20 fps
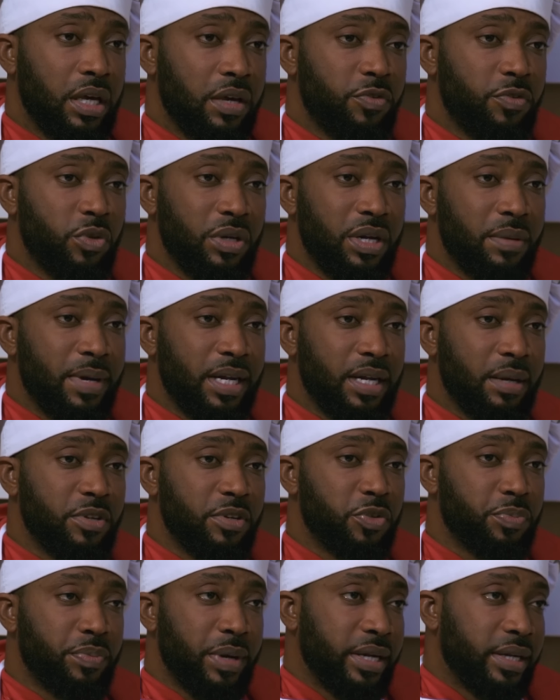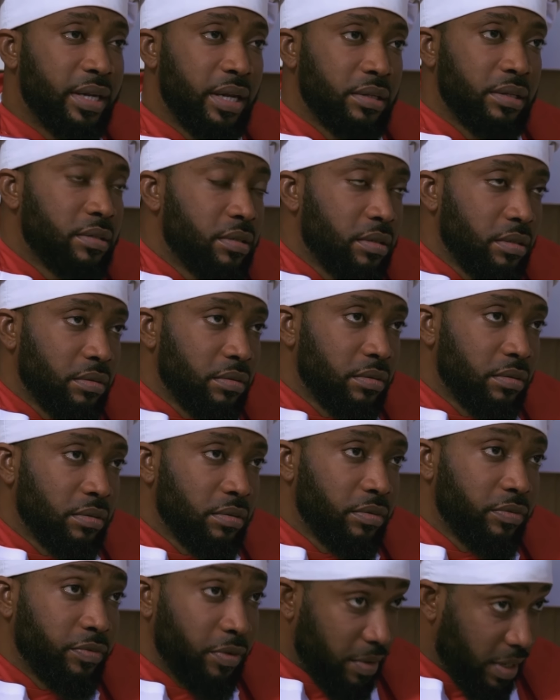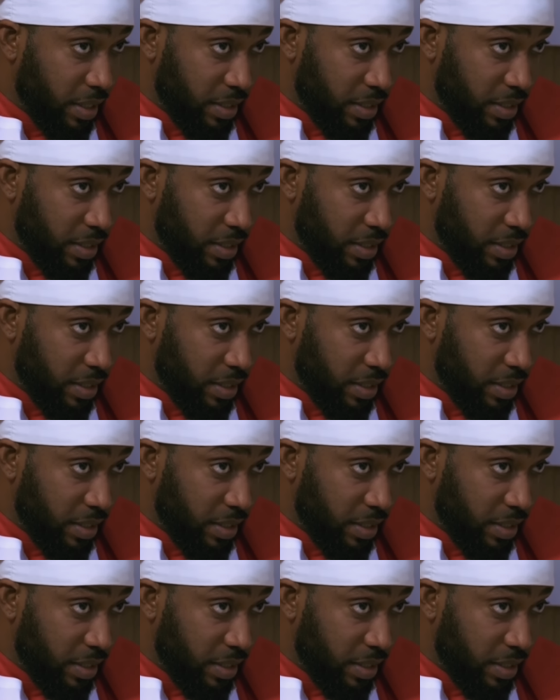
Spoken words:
If truly madam is pregnant, for